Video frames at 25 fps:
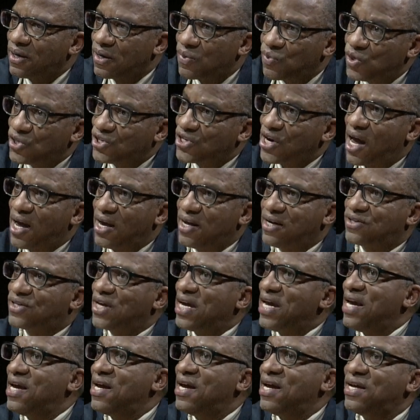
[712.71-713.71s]
were giants.
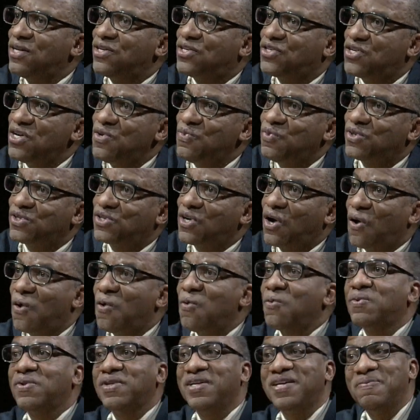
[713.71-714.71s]
And she was the
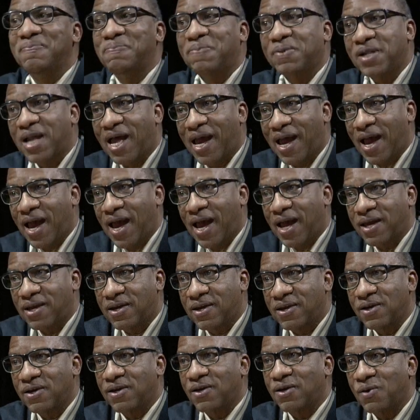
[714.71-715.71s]
only
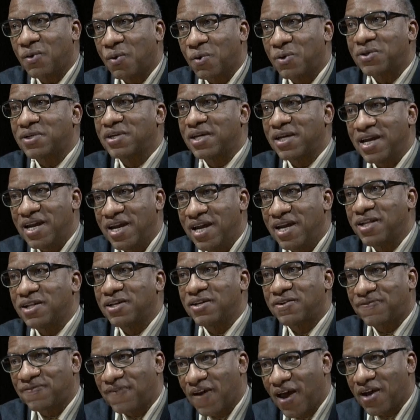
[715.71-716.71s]
black on the
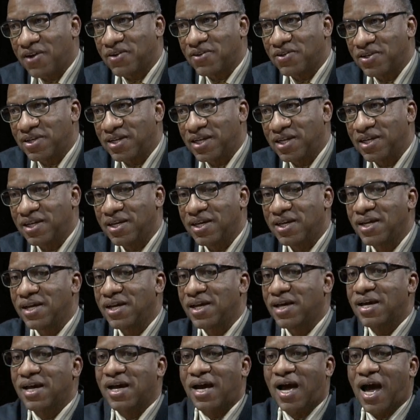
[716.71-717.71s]
English faculty.
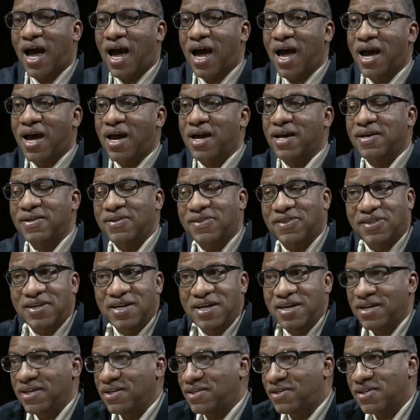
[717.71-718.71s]
Mm. I
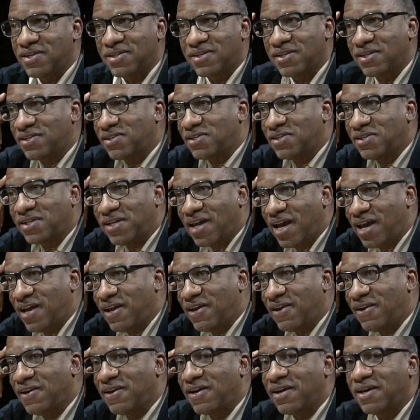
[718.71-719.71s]
think to this
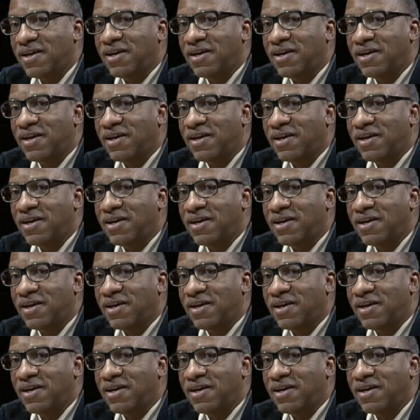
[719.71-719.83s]
day,